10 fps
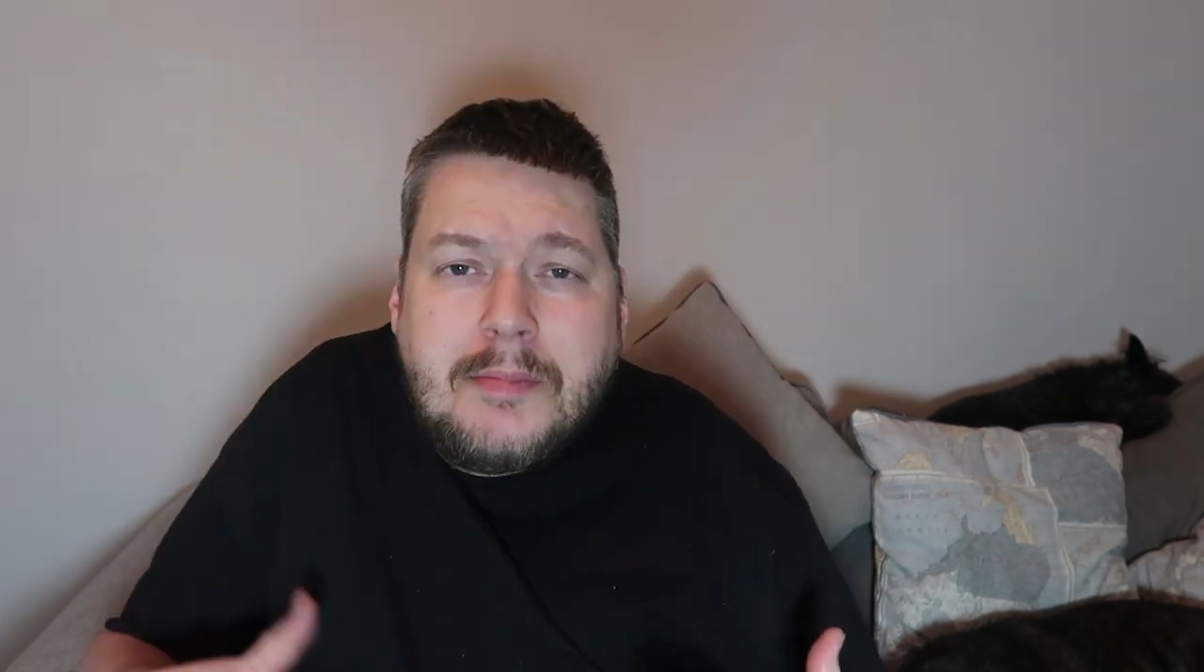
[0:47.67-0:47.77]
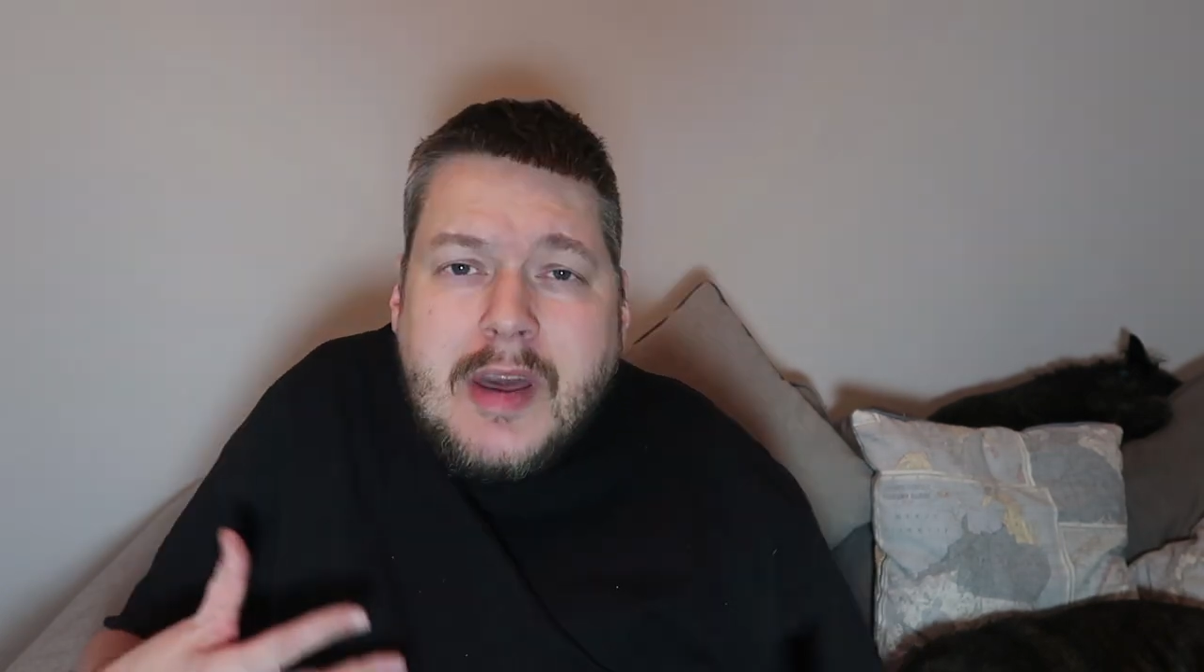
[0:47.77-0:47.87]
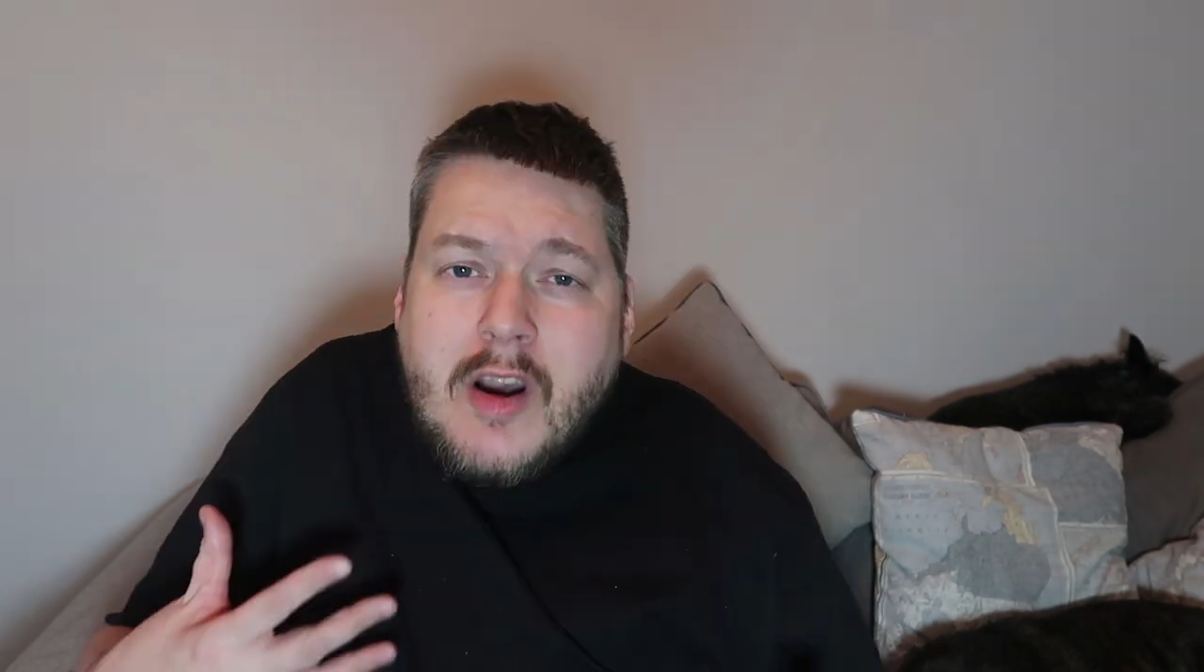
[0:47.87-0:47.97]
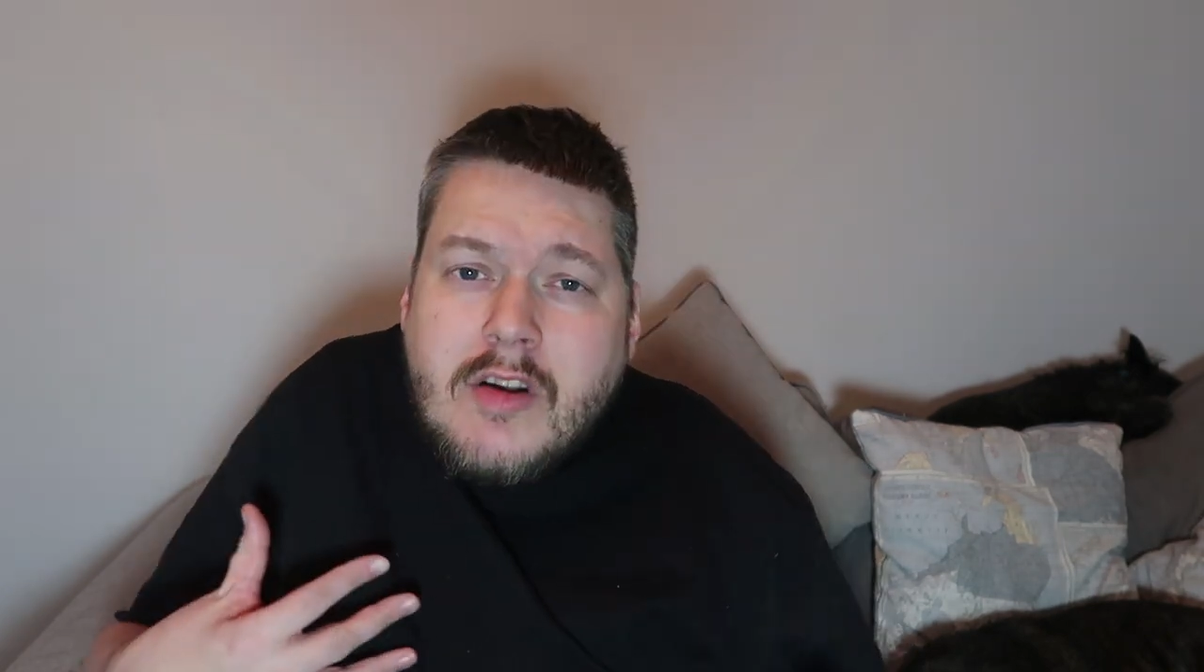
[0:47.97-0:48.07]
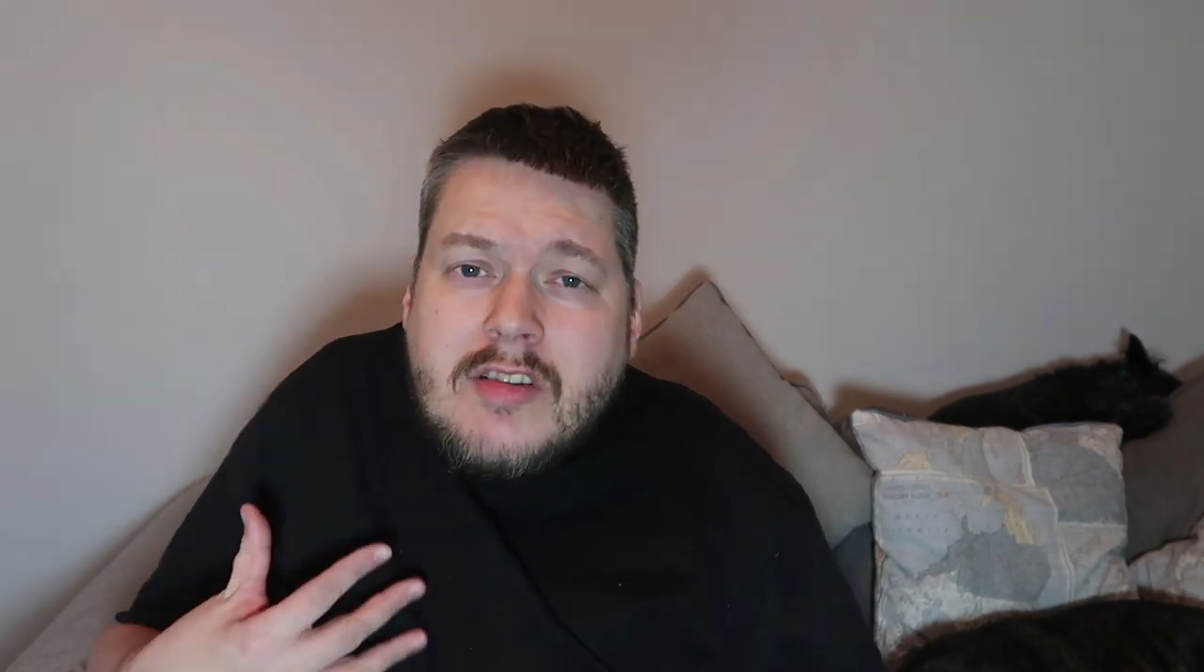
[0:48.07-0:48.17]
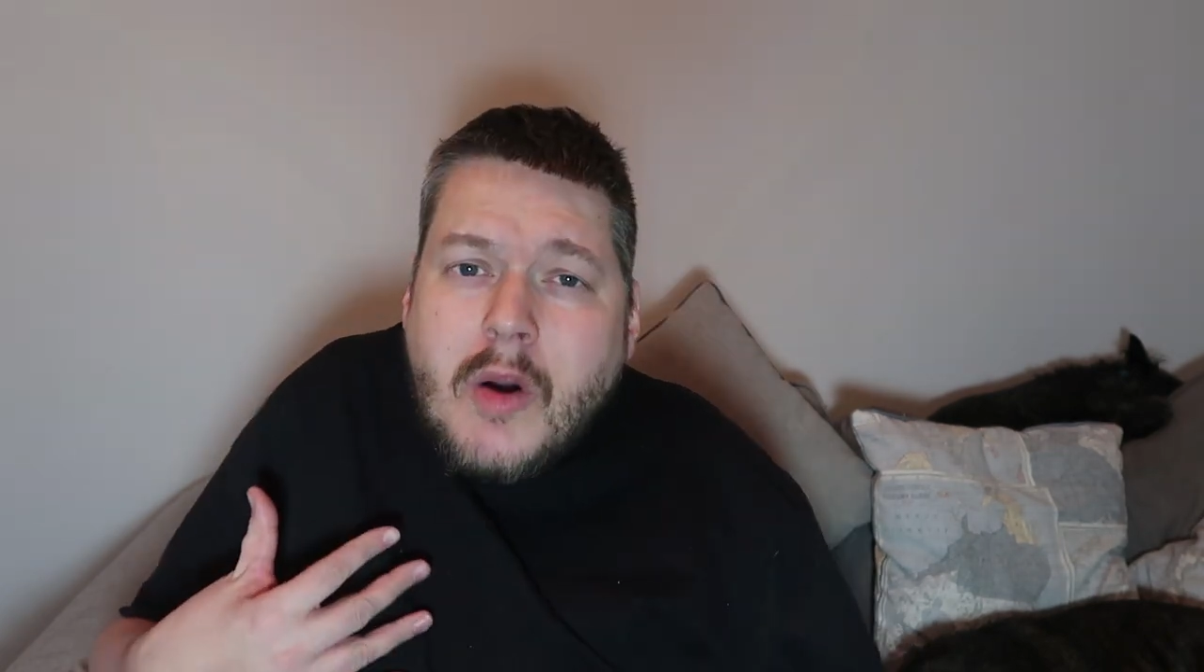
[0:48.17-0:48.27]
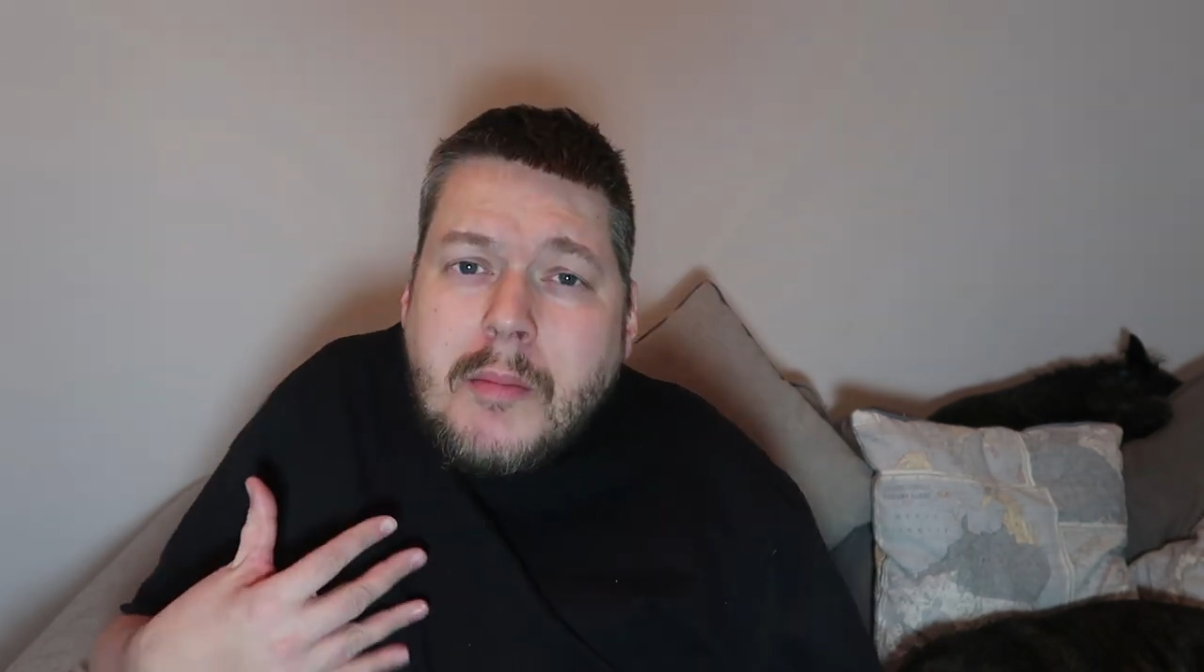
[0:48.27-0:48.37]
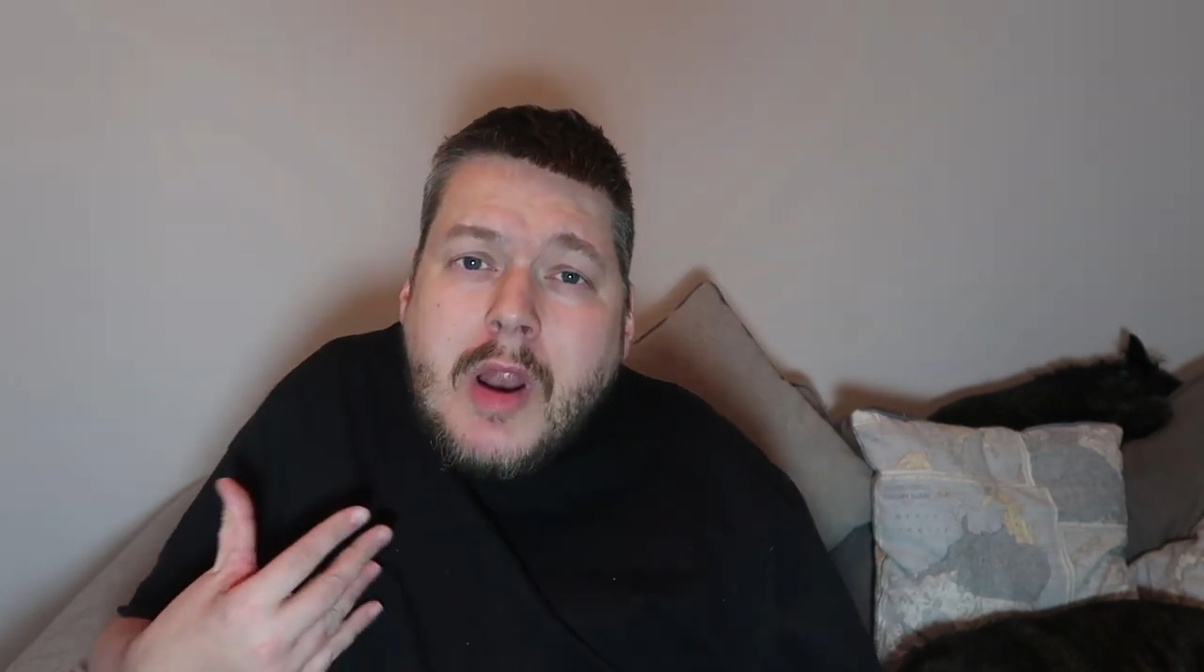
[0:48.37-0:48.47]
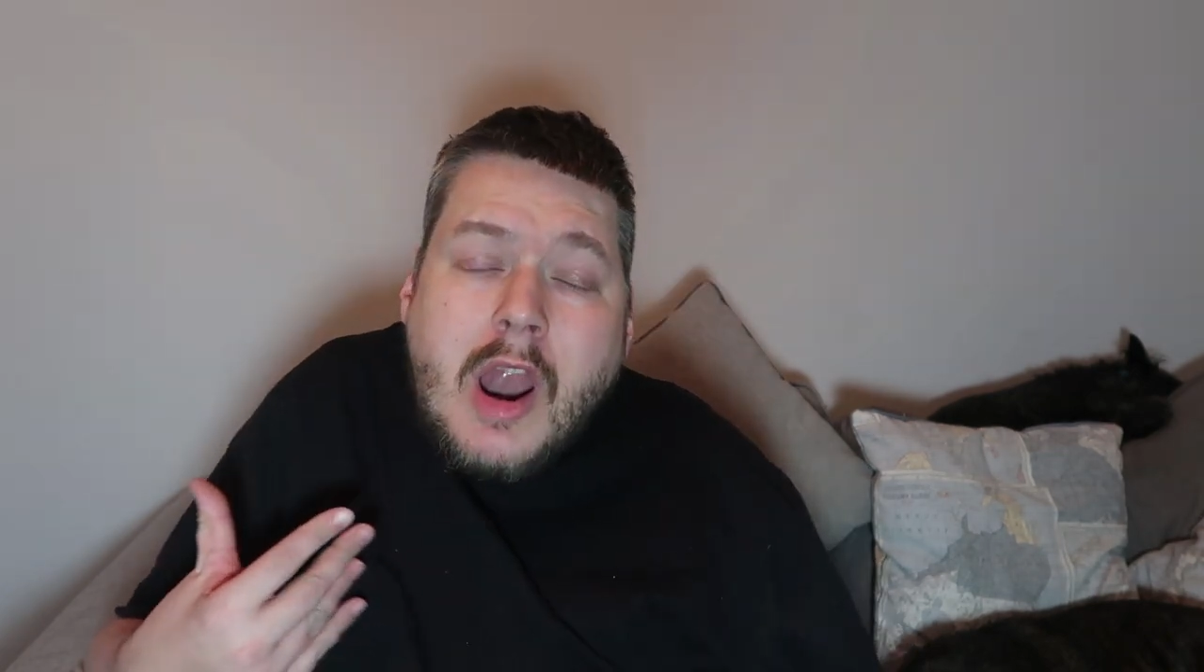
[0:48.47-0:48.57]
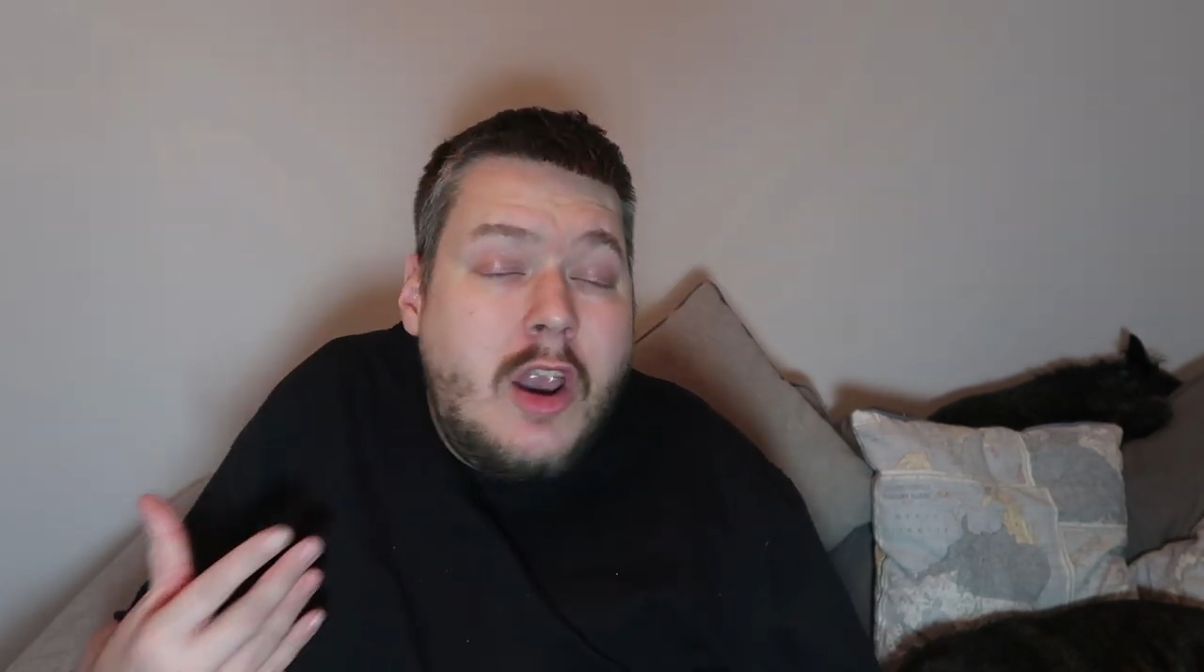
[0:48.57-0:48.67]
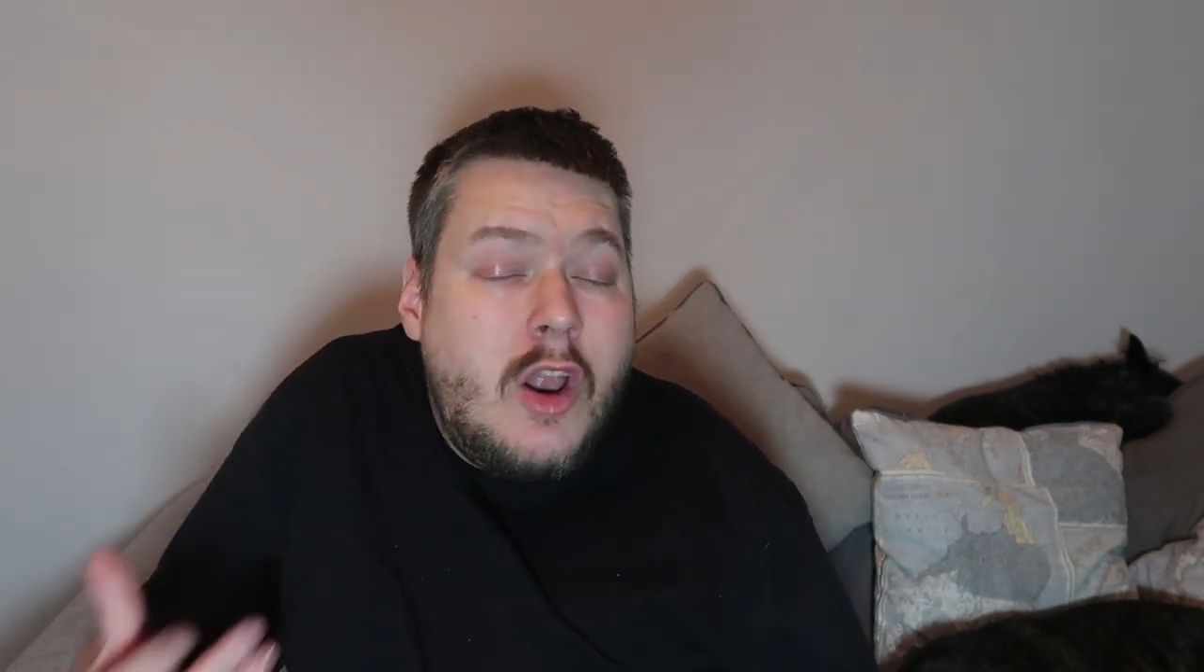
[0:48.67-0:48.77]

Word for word: Because a